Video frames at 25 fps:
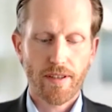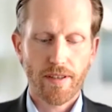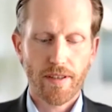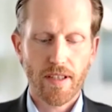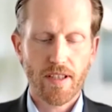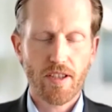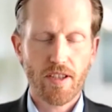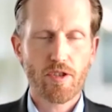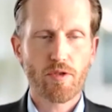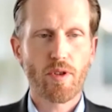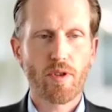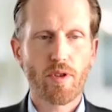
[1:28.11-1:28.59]

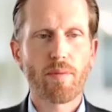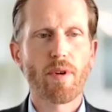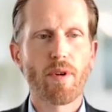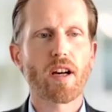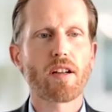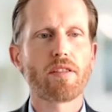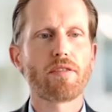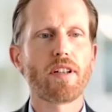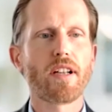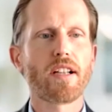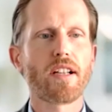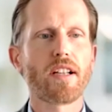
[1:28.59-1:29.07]
extreme
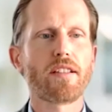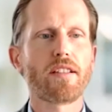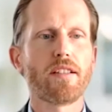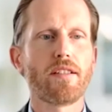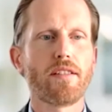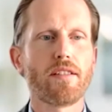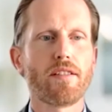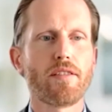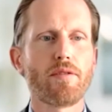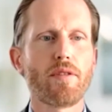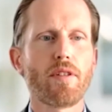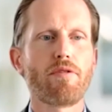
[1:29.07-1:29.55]

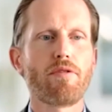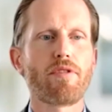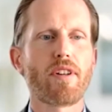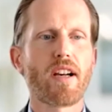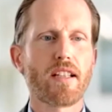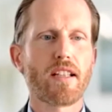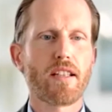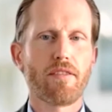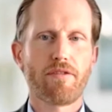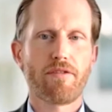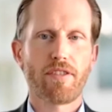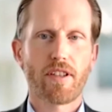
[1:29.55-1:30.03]
uncorrected
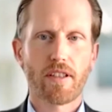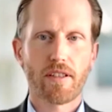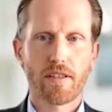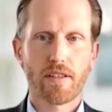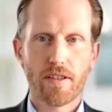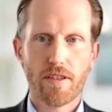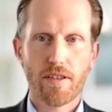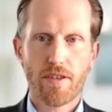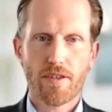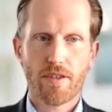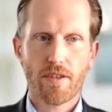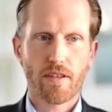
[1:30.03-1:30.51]
refractive
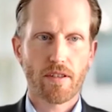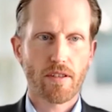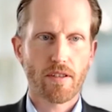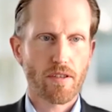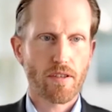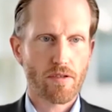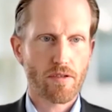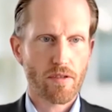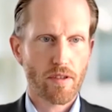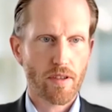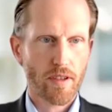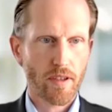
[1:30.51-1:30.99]
errors are
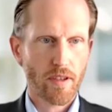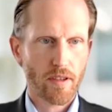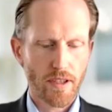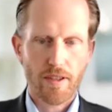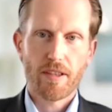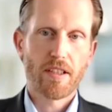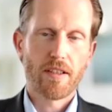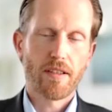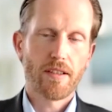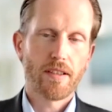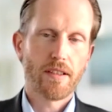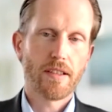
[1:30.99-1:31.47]
usually
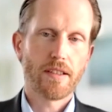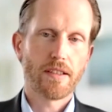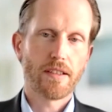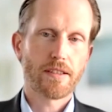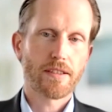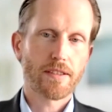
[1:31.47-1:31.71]
included